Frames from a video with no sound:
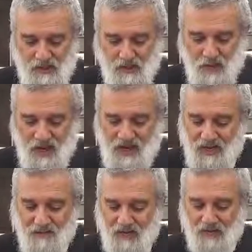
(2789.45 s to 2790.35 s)
So, en
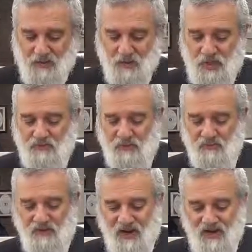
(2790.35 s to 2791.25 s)
ha-melech nosham
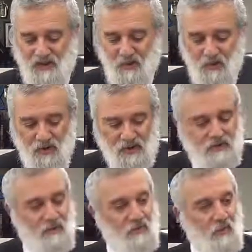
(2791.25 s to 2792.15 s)
berov hayil, gibor lo
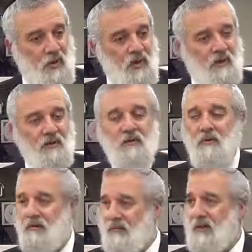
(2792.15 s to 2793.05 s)
inatzel berov koach.
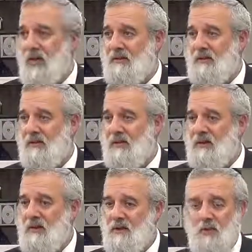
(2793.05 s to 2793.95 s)
Don't forget,
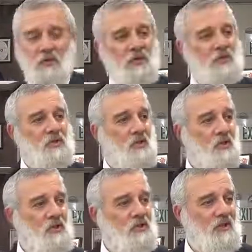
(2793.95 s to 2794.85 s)
don't be
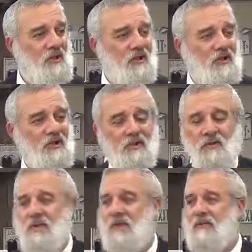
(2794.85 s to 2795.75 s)
discouraged. You
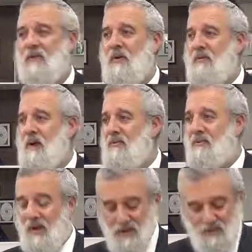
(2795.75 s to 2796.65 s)
see a very
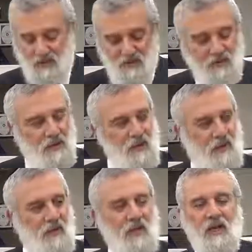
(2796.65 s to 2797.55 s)
powerful enemy.
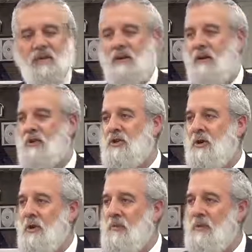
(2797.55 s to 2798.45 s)
He has a
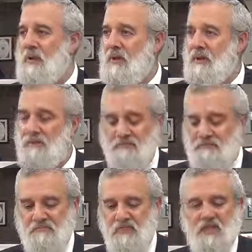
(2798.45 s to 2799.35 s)
larger army than you.
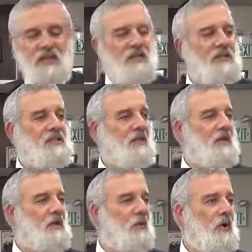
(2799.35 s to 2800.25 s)
He's not necessarily
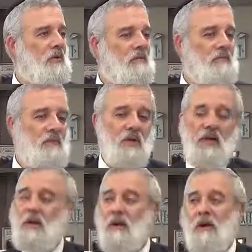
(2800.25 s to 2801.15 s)
going to win.
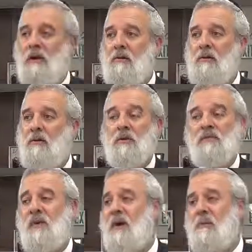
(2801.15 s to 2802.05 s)
Hitler was
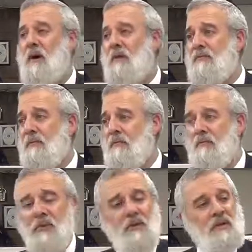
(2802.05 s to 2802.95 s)
very powerful,
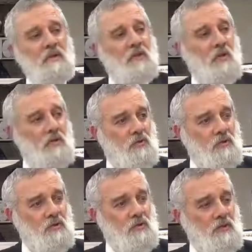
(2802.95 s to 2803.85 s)
millions of
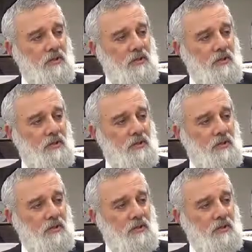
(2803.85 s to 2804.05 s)
soldiers.